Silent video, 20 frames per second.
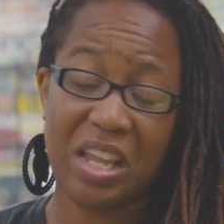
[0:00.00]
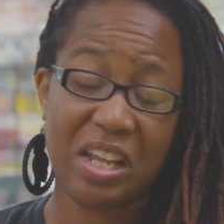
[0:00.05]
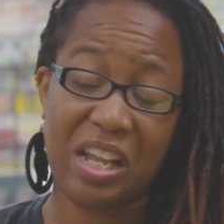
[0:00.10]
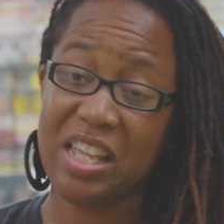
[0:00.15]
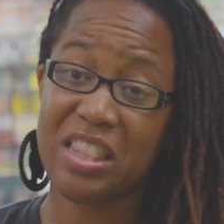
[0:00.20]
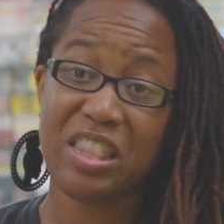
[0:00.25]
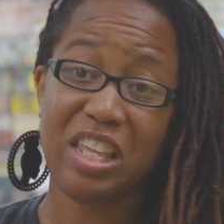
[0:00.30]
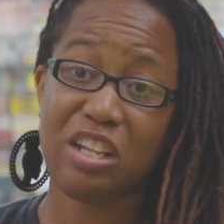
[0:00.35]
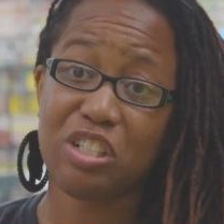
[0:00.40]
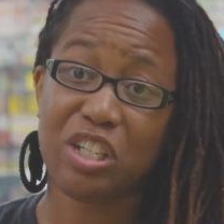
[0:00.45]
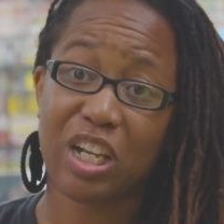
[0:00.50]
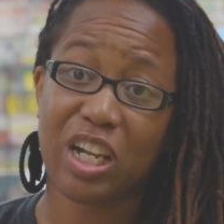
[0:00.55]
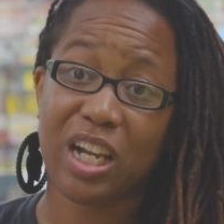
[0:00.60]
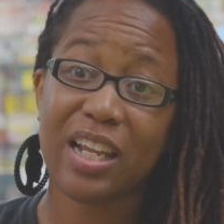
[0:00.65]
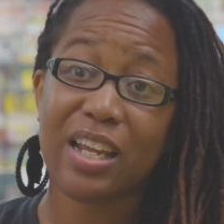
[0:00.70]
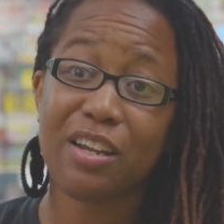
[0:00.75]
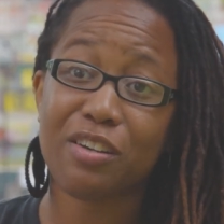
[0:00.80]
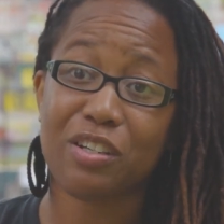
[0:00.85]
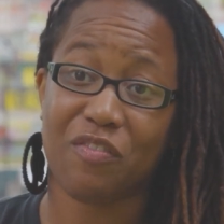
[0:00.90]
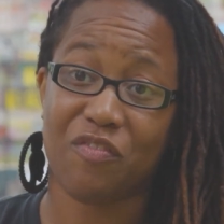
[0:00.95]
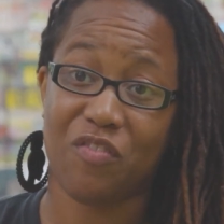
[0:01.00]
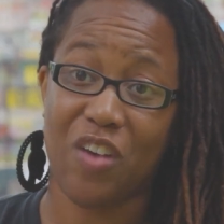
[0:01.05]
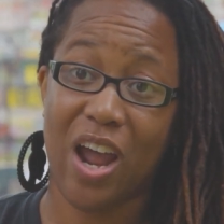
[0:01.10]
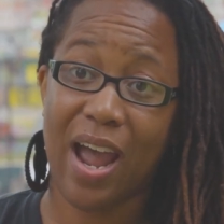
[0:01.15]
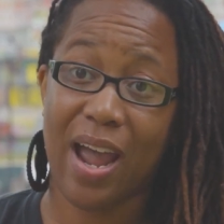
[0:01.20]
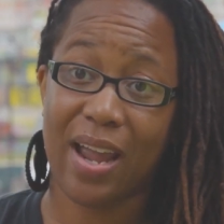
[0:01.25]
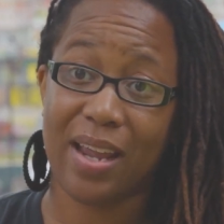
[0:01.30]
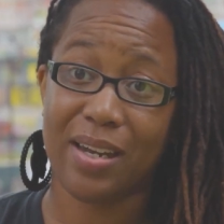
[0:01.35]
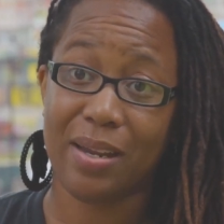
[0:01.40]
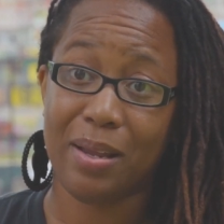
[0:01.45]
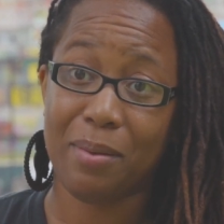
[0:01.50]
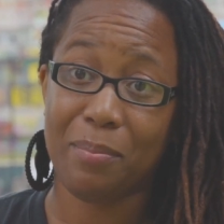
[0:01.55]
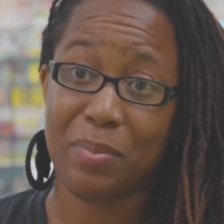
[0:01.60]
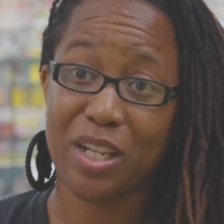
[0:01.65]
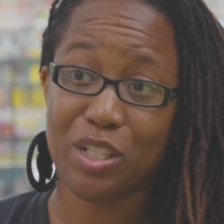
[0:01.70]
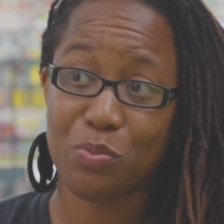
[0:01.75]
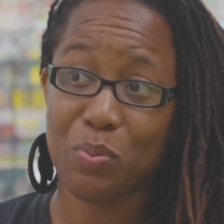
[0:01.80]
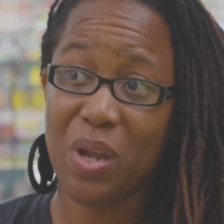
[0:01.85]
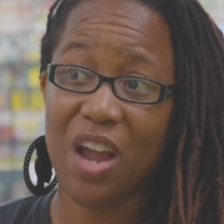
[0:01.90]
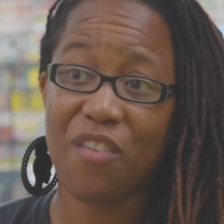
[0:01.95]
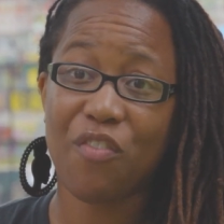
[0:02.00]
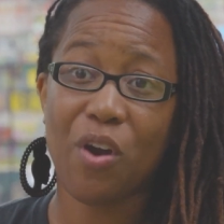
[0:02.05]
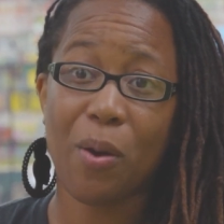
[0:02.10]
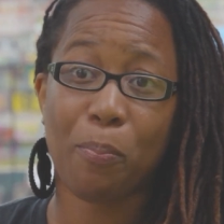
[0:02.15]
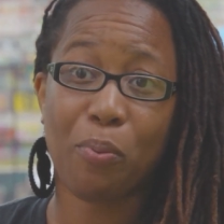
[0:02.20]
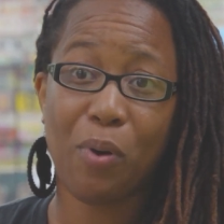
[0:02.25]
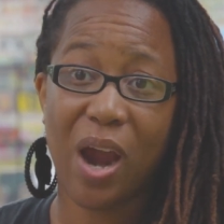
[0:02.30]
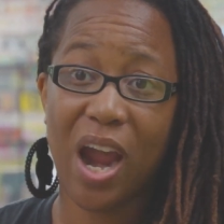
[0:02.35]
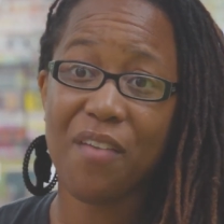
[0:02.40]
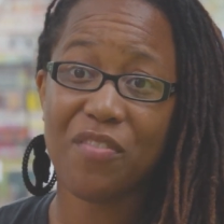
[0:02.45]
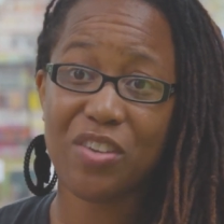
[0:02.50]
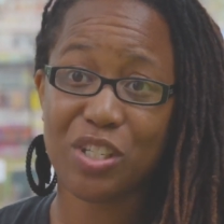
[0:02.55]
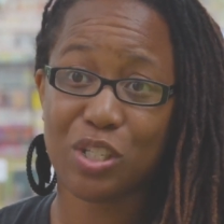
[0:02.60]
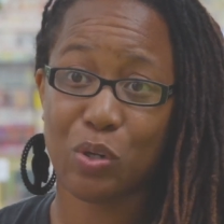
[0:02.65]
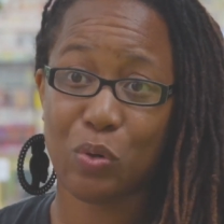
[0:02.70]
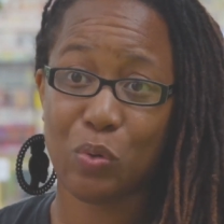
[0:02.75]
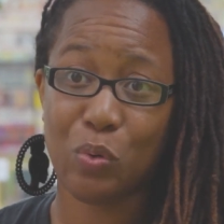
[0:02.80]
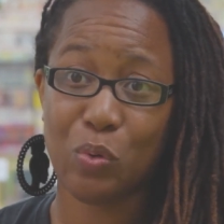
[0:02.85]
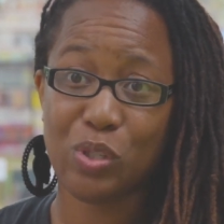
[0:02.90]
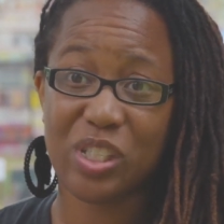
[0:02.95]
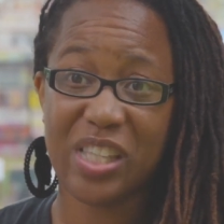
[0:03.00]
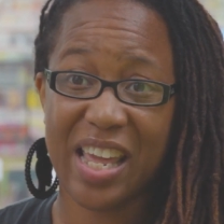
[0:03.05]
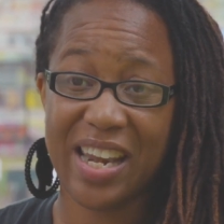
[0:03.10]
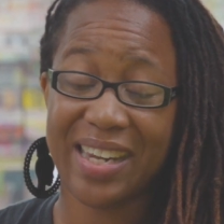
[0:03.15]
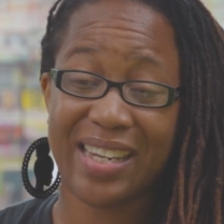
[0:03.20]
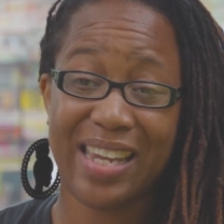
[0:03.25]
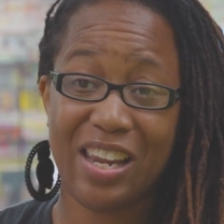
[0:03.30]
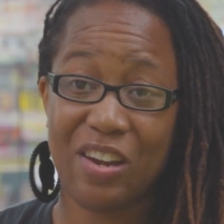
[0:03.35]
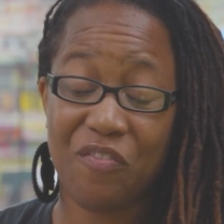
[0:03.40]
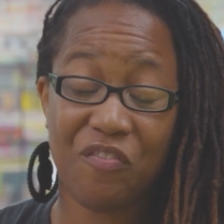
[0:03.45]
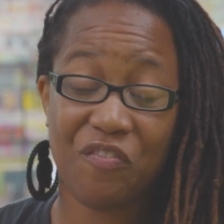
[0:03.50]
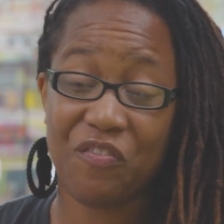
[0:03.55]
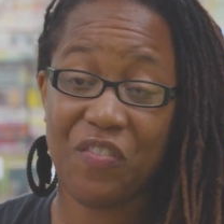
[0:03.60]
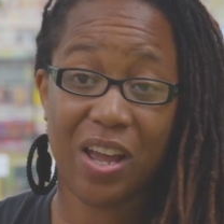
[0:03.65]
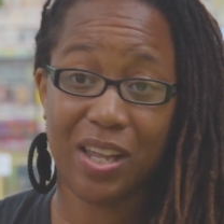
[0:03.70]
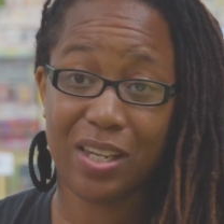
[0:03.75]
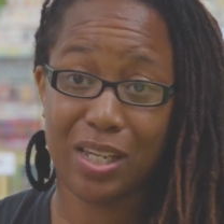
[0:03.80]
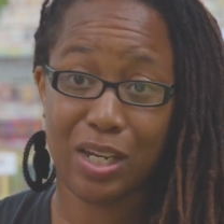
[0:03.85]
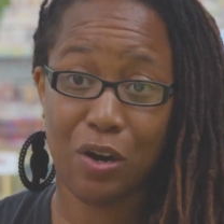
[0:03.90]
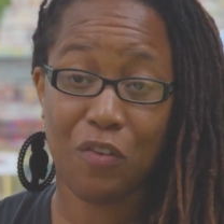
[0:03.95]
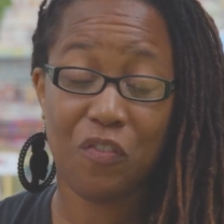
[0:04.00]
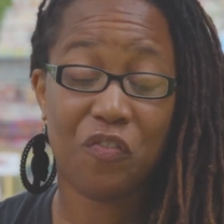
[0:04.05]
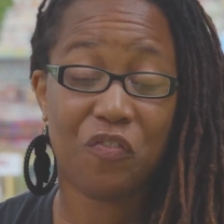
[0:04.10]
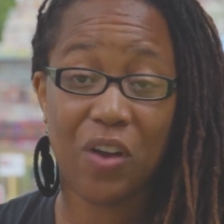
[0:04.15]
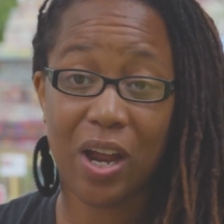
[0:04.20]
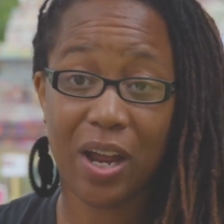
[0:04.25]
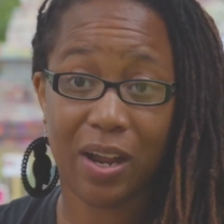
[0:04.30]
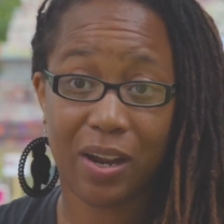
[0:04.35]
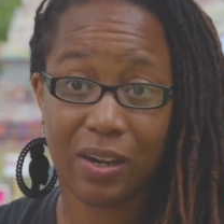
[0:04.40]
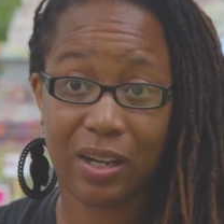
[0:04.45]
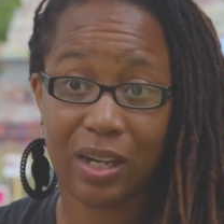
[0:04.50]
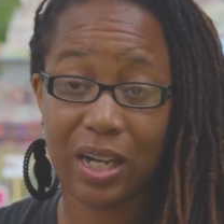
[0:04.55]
it, there's a clear divide because we have our private schools that get uh, you know uh,